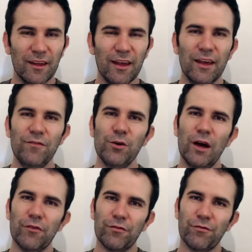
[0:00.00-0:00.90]
If you
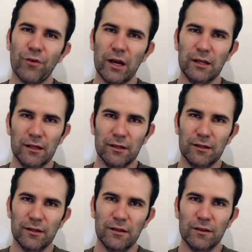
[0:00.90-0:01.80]
have a friend
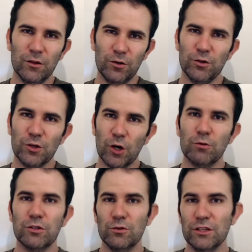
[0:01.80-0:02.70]
who you go
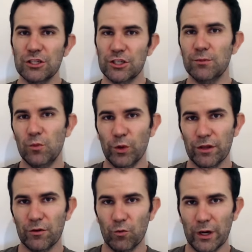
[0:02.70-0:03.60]
to the gym
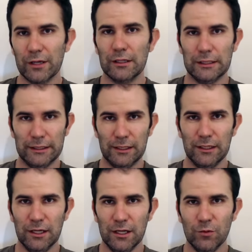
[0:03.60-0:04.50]
with regularly,
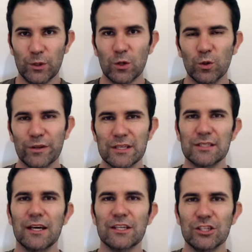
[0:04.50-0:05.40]
we call
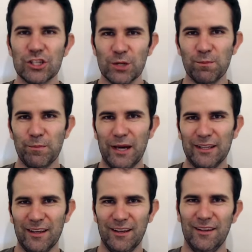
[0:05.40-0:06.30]
this a gym
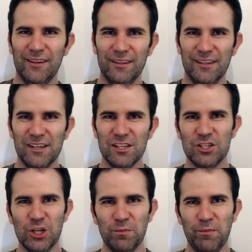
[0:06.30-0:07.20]
buddy.
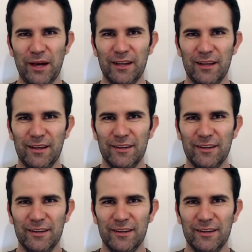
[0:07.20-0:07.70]
Gym buddy.